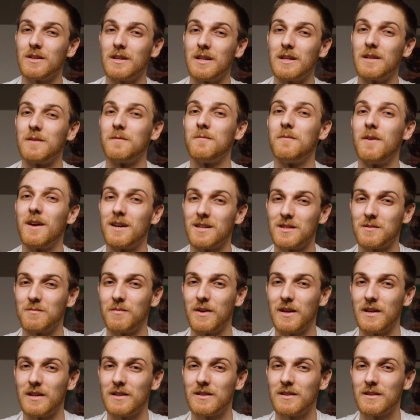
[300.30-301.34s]
in
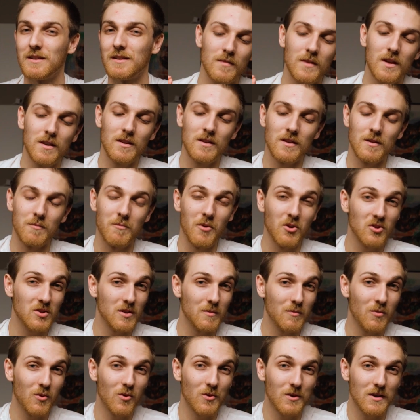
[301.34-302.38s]
investment, the most
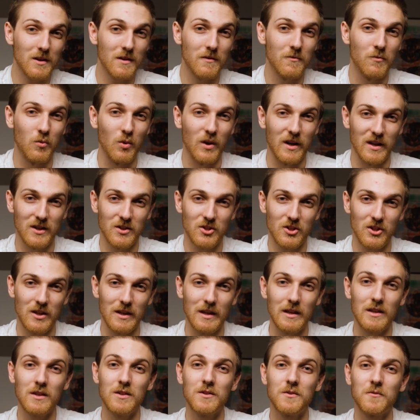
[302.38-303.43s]
important of which
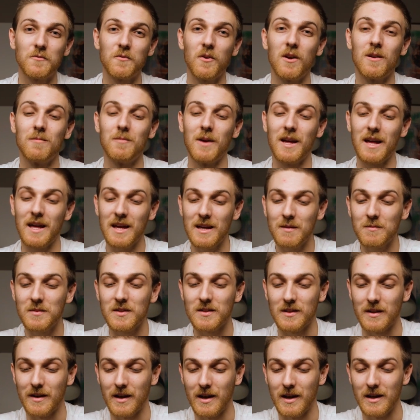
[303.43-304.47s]
is from
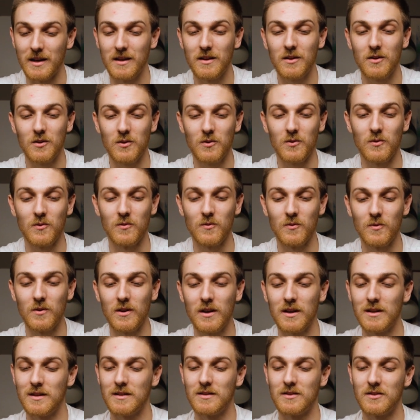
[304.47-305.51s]
Amazon, who,
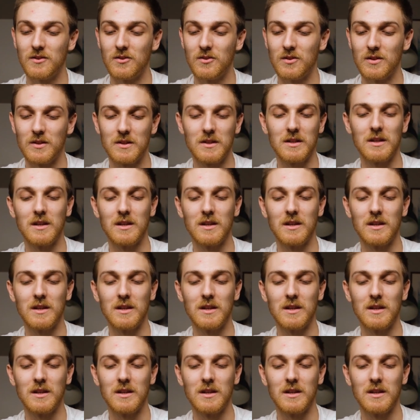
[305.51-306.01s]
as you can see